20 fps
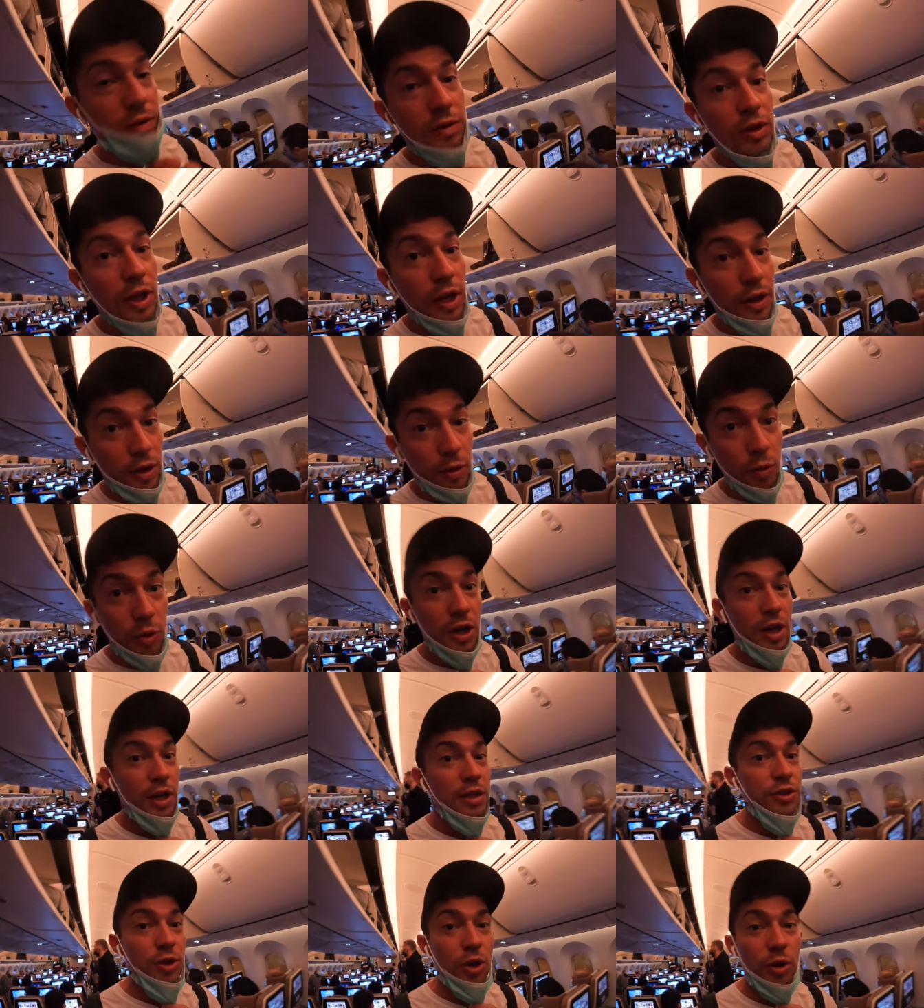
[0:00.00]
Yeah, they were
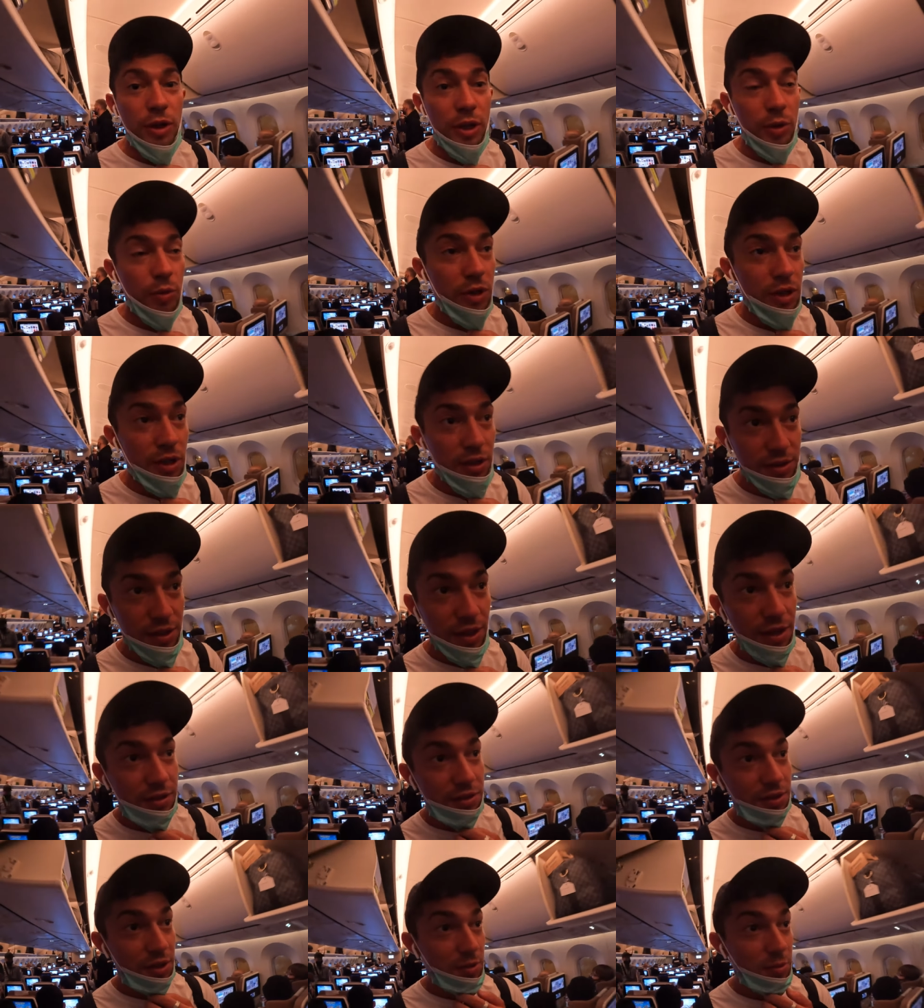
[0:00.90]
not joking when they
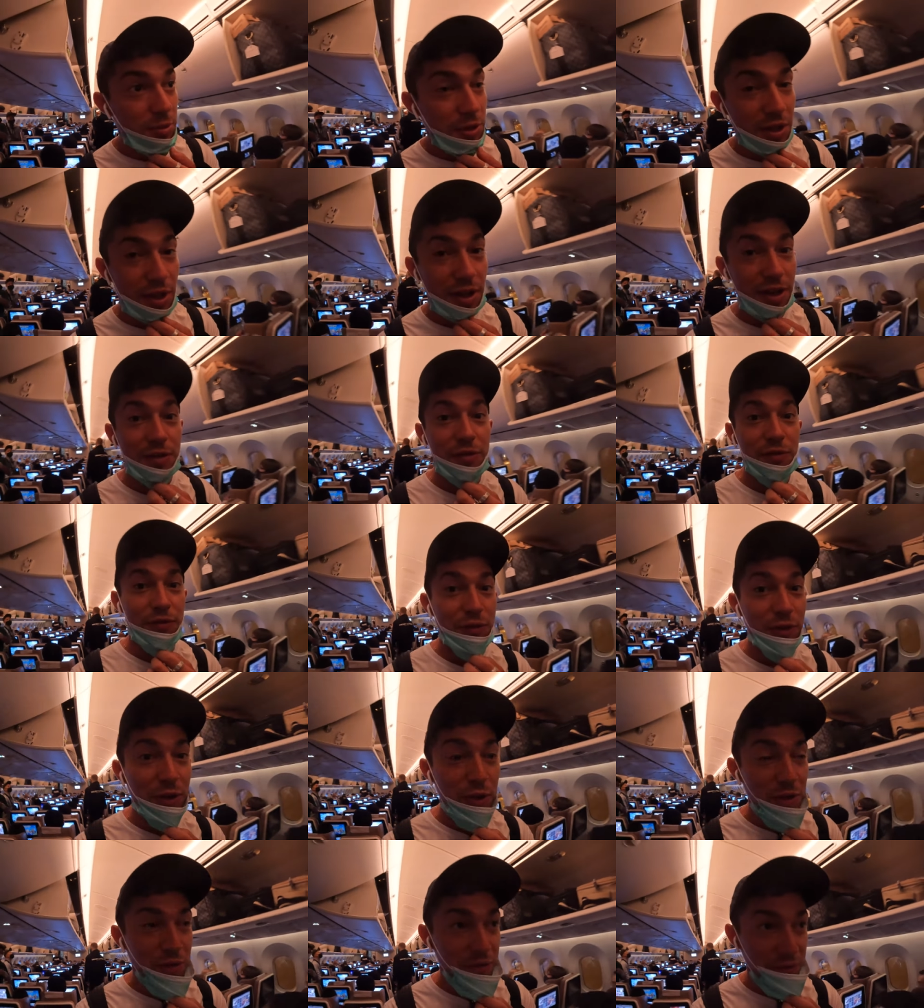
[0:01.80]
said it's going to be a
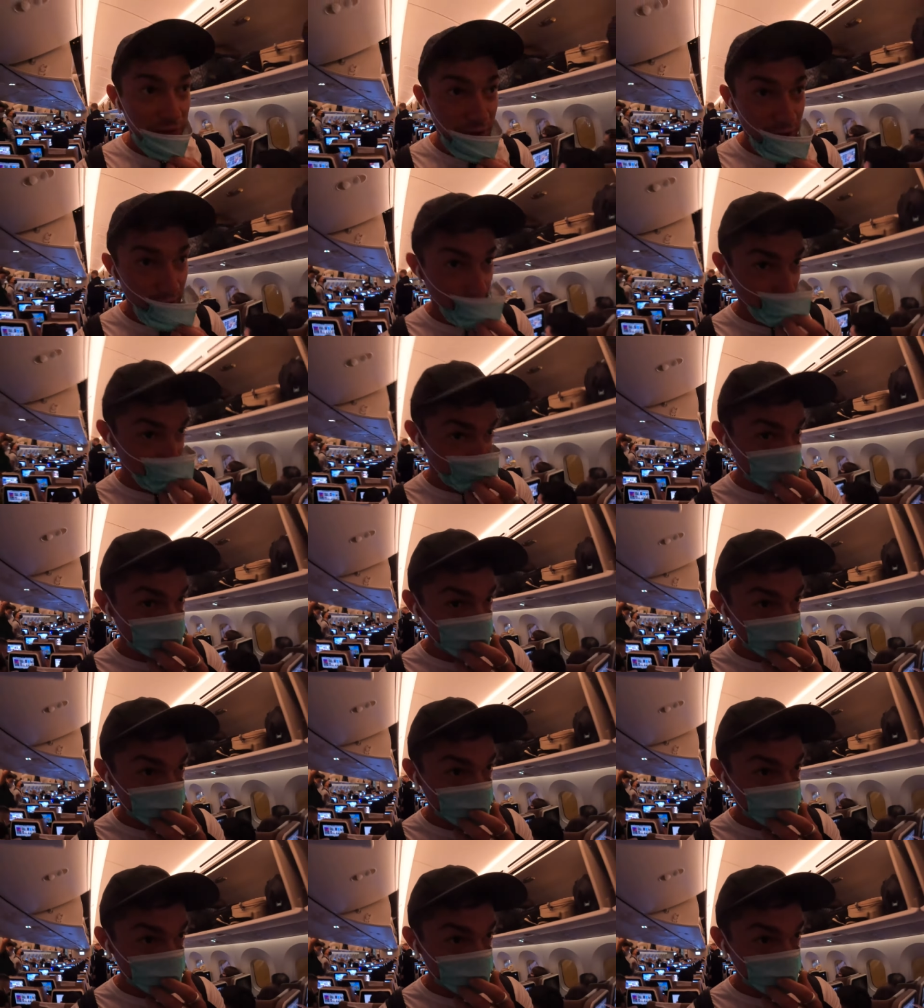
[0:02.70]
full flight.